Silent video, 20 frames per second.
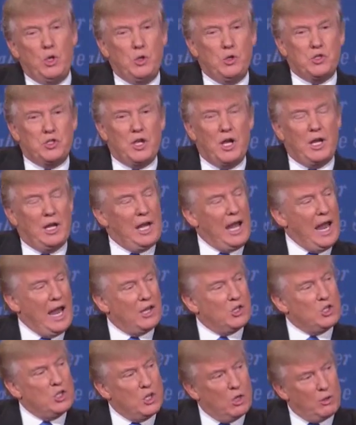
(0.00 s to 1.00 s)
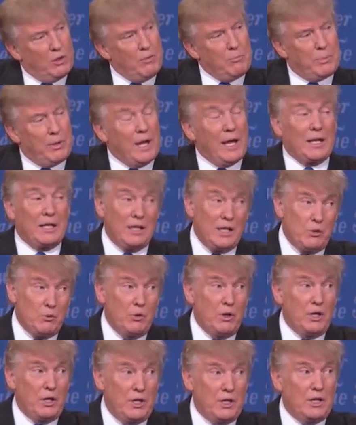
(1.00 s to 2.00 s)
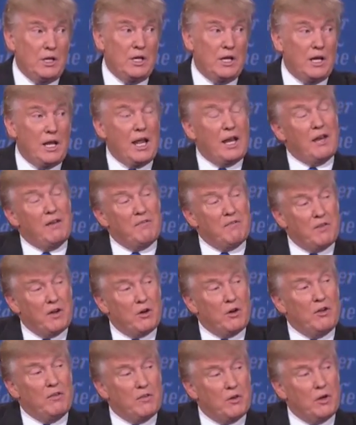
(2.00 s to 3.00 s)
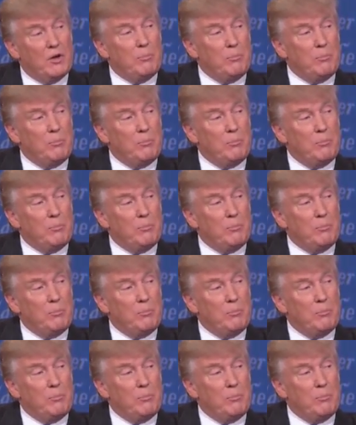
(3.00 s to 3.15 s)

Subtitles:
you say it has no impact, it really did. It had a very, very